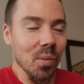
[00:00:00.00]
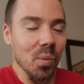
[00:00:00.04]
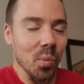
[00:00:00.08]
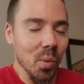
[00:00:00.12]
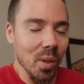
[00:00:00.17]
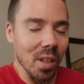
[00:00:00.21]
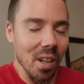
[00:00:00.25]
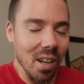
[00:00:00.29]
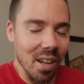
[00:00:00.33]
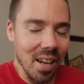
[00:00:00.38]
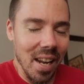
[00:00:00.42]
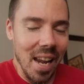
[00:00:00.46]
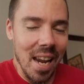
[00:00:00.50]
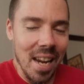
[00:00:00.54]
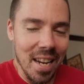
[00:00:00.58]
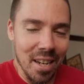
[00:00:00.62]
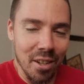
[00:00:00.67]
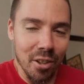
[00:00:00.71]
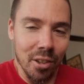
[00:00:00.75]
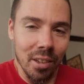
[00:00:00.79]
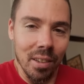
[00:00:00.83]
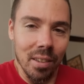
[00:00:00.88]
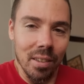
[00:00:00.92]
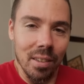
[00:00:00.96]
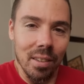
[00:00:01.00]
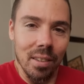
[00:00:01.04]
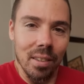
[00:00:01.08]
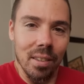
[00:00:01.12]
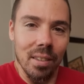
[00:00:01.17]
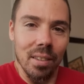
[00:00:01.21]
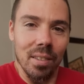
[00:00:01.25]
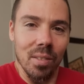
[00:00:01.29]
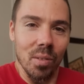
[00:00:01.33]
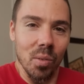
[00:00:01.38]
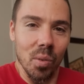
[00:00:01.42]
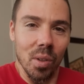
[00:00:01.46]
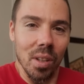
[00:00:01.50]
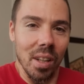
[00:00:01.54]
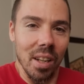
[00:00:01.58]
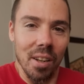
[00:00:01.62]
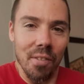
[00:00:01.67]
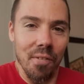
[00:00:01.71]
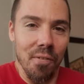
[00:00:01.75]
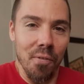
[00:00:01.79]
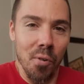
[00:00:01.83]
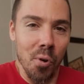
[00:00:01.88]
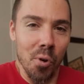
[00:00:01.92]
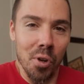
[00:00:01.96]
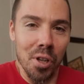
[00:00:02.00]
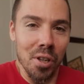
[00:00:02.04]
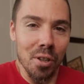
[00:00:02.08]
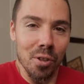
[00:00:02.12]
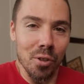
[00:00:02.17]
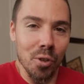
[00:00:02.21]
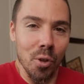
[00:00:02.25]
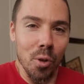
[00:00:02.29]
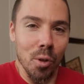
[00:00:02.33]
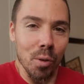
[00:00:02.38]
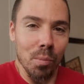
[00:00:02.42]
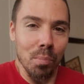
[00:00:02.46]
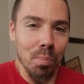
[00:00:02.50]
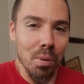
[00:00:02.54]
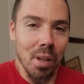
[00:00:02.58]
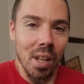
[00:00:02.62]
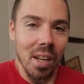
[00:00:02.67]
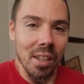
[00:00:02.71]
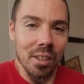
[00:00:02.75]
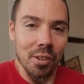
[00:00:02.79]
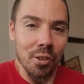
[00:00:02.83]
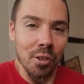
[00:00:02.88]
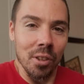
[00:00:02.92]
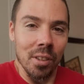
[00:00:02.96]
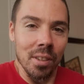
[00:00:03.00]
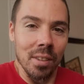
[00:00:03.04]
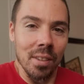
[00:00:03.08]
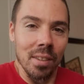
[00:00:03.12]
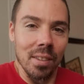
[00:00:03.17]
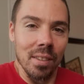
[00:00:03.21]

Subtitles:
we're not 8. We're like 40 years old plus.